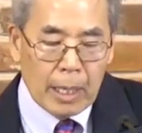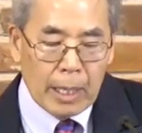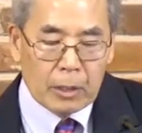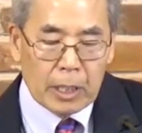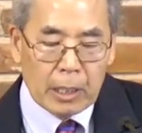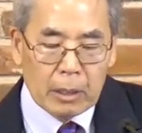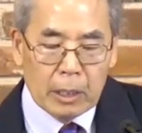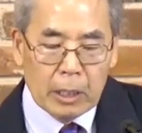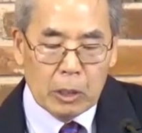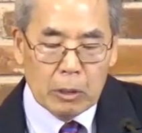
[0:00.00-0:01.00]
as they
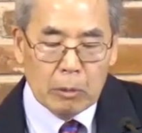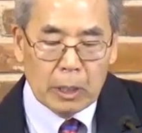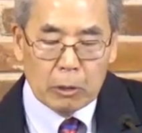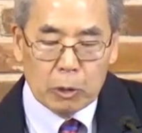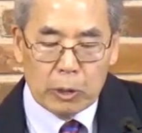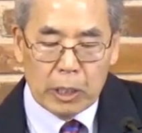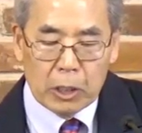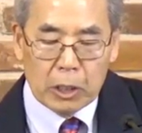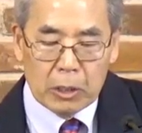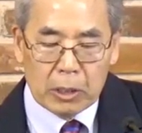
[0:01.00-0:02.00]
continue their
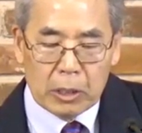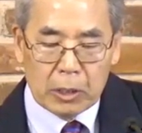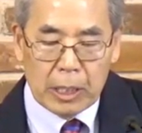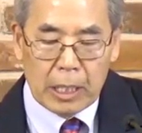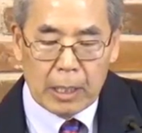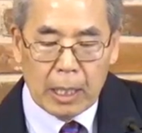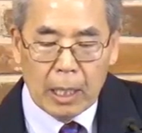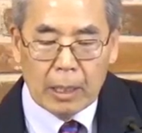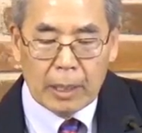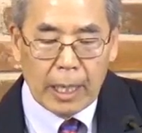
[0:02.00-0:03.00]
traditions to seek
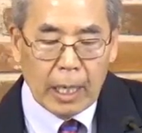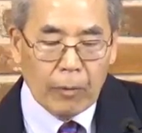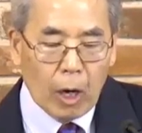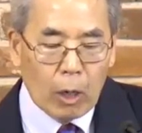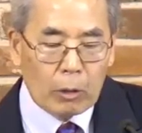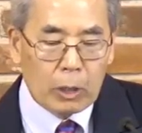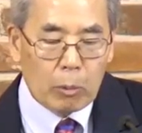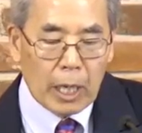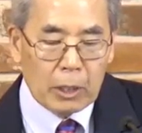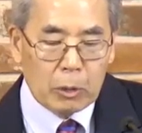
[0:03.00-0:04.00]
to have all their
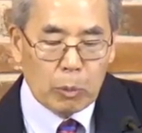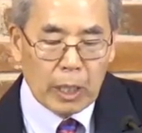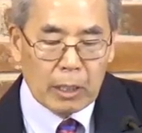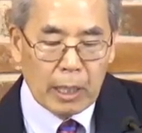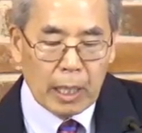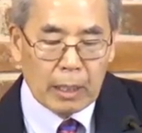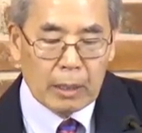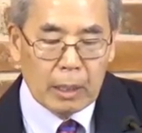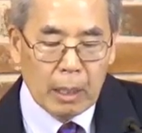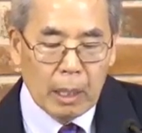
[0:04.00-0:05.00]
rights
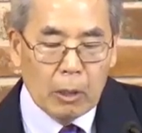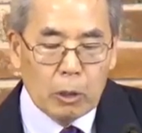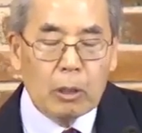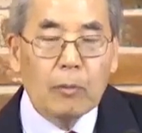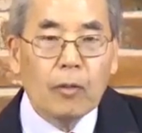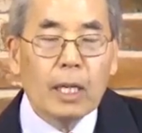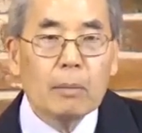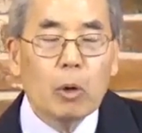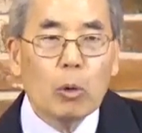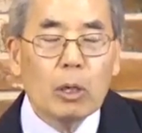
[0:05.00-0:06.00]
recognized. You can
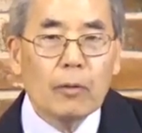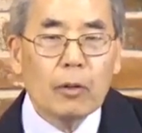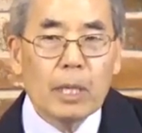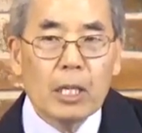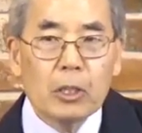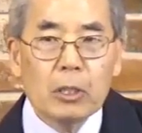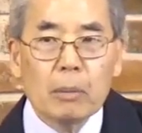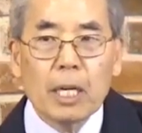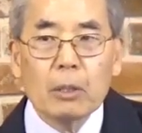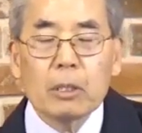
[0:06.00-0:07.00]
find more information
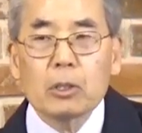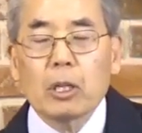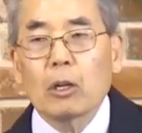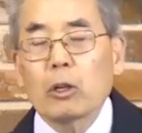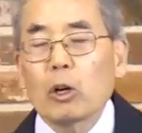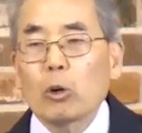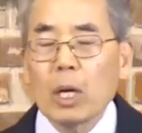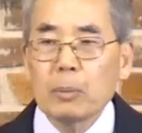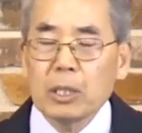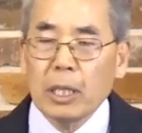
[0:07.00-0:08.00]
about this on our
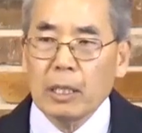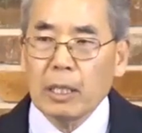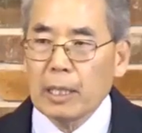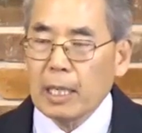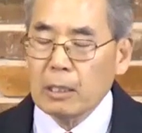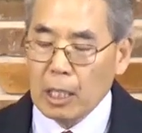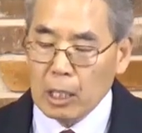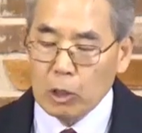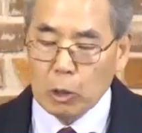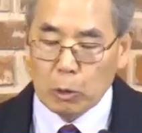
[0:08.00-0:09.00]
website at
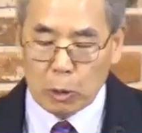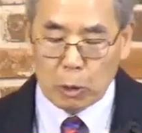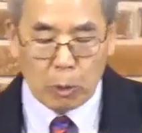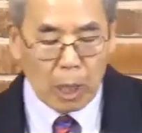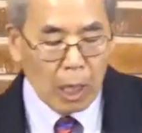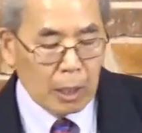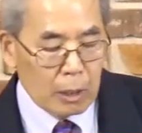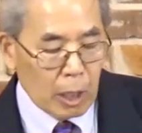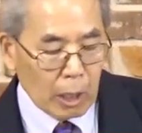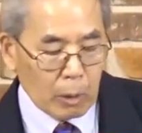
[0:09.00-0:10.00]

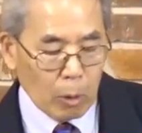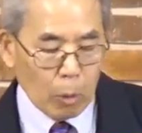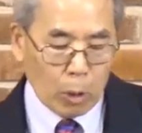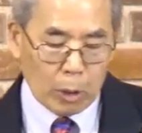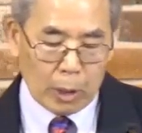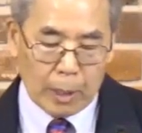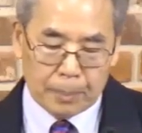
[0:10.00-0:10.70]
cascadeuu.org.